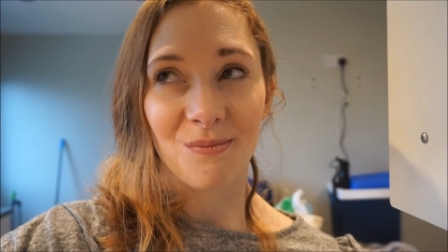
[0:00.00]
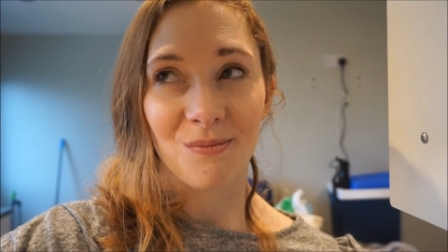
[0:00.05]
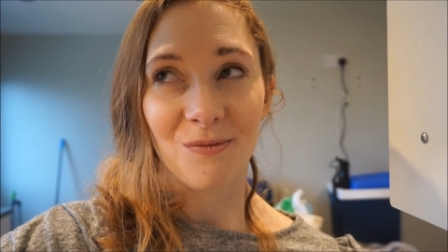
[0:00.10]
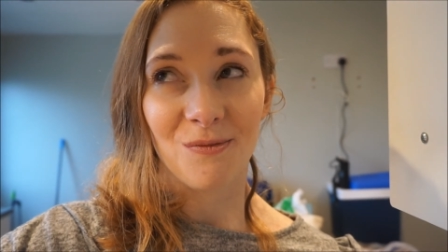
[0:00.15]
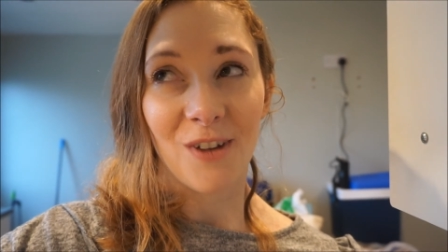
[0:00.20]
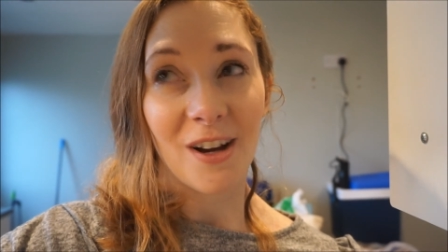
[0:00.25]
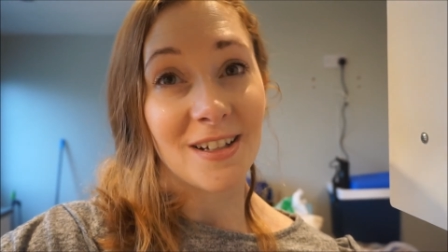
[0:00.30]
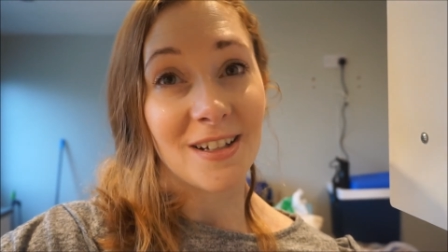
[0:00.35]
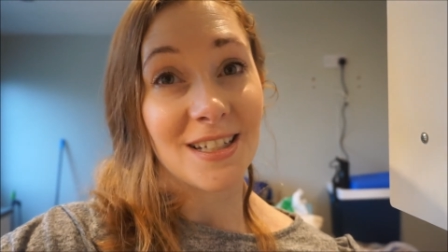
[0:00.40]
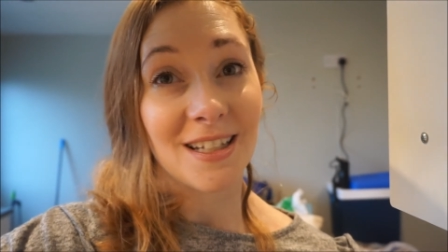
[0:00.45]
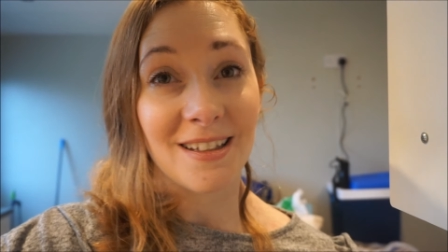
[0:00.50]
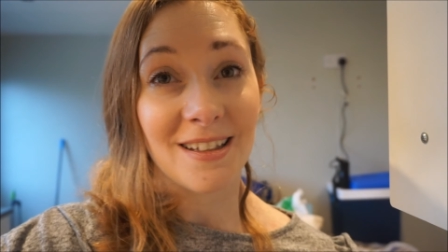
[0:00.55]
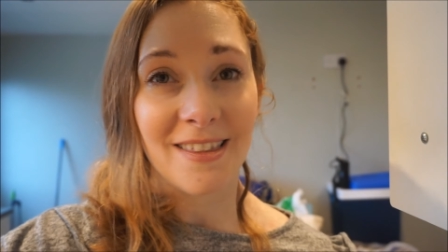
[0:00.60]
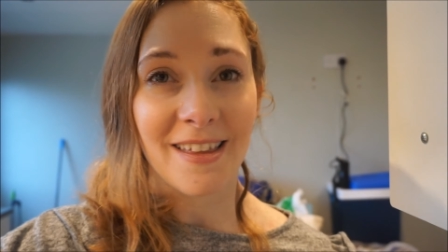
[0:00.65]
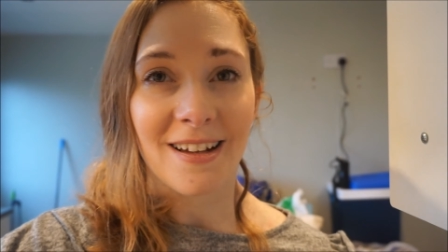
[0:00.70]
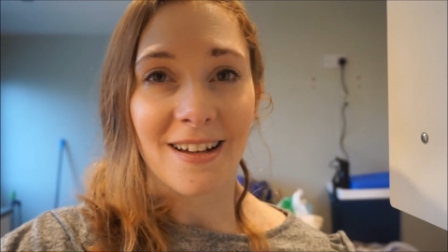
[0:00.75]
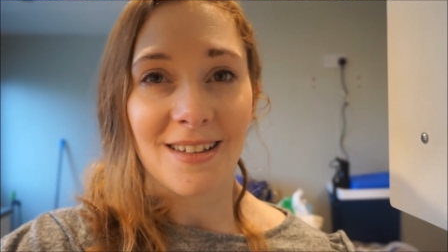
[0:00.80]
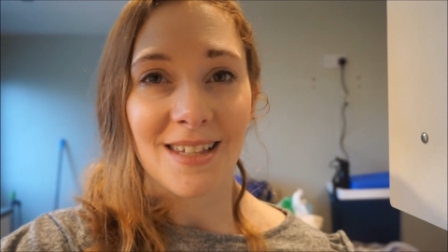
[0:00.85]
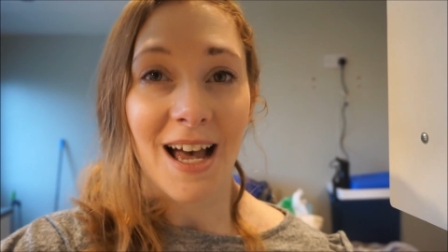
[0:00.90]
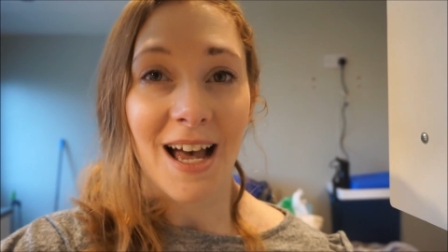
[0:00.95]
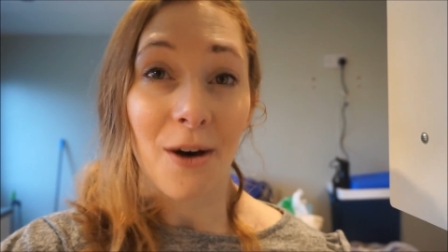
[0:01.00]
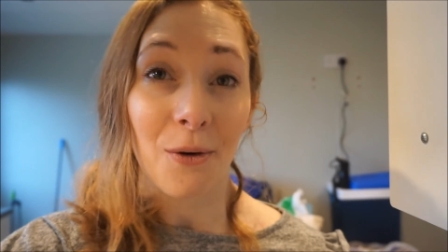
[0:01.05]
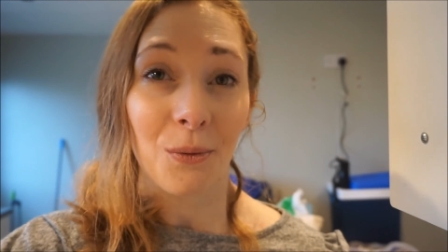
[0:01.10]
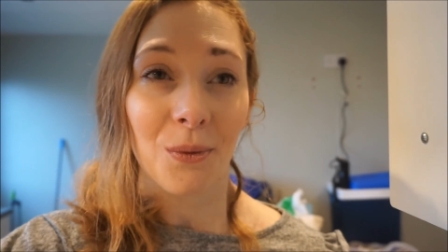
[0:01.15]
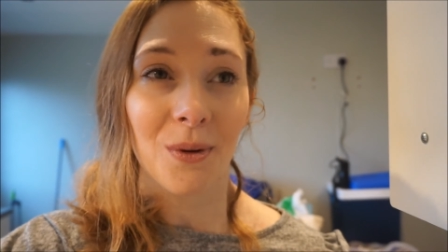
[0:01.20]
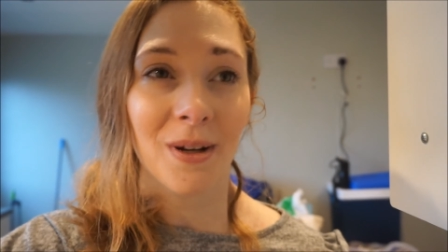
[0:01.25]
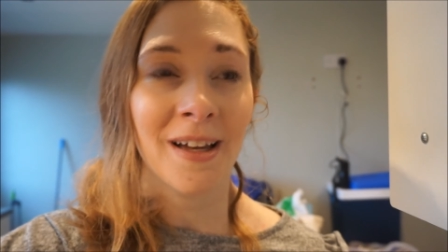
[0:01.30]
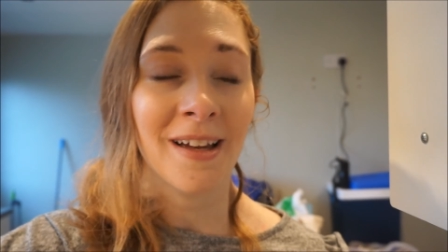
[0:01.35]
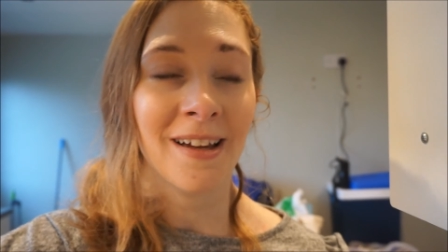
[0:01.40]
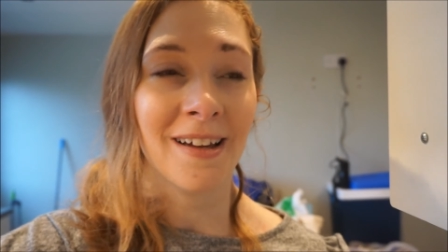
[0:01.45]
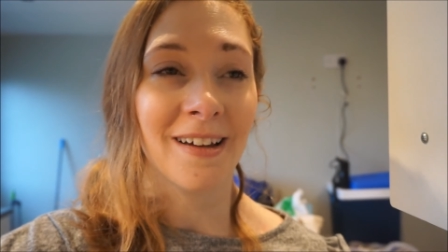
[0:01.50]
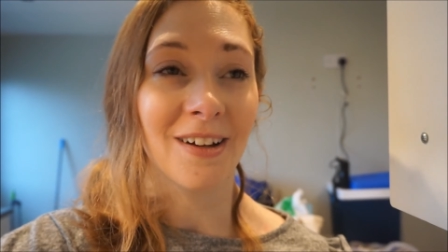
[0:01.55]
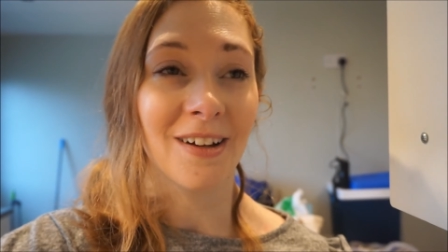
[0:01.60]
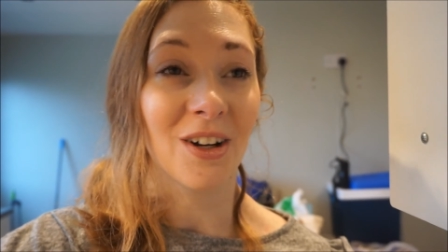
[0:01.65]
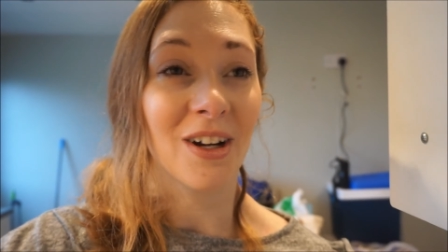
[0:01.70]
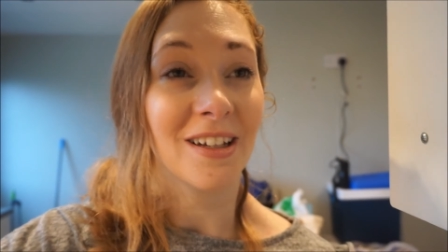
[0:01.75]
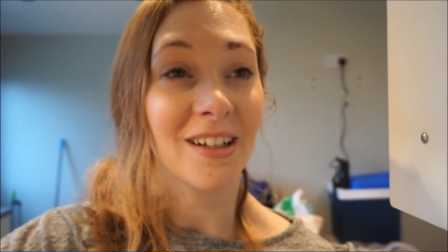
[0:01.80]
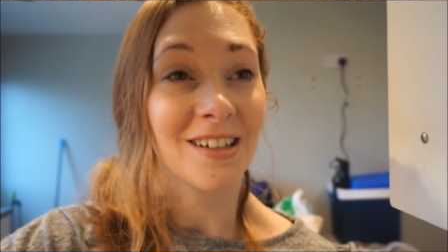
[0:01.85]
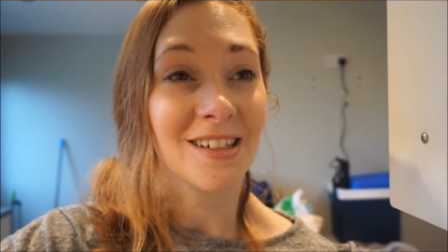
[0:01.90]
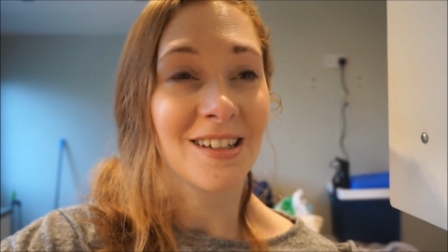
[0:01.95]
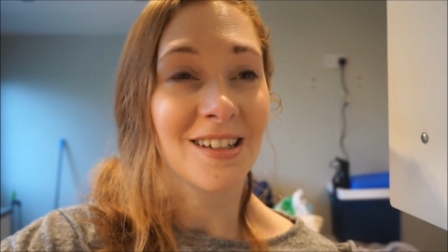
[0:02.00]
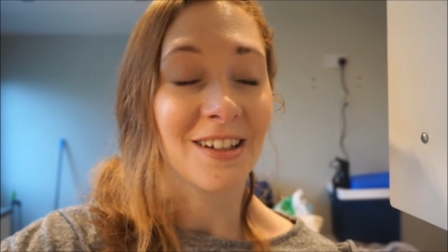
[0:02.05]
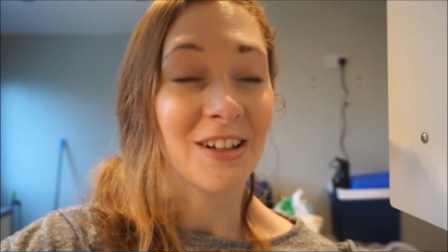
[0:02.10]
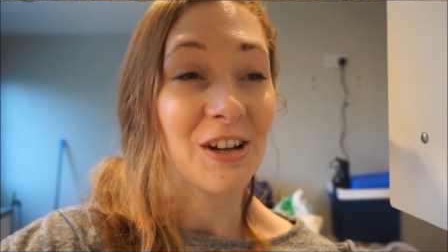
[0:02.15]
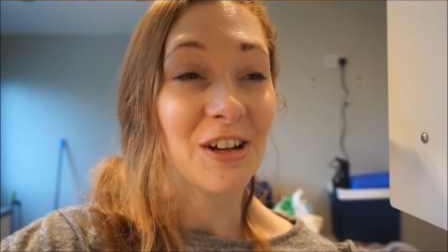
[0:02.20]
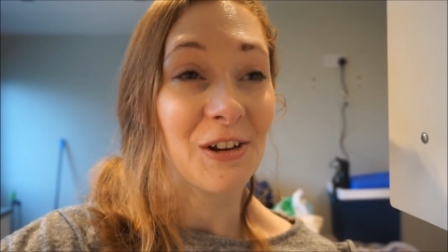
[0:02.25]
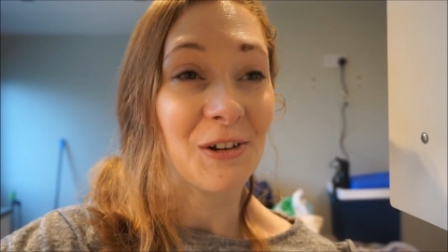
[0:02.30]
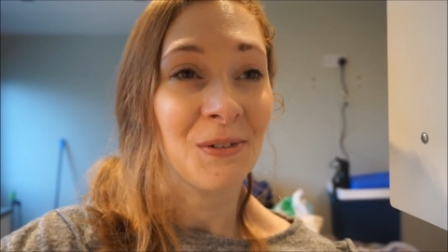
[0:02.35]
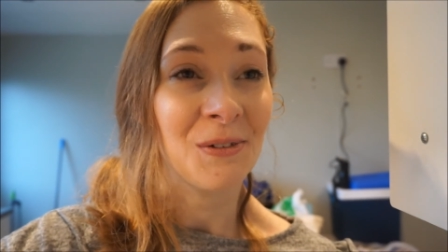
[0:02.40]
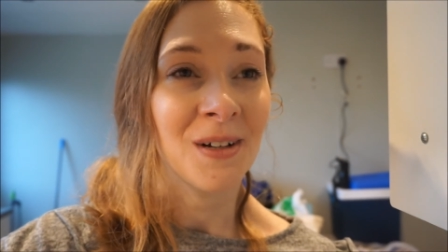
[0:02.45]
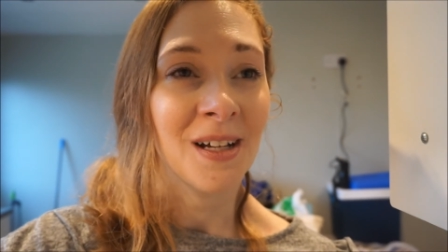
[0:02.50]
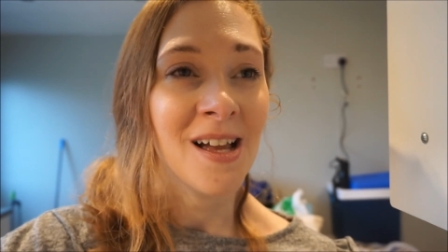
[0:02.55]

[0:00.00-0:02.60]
finding things out and, you know,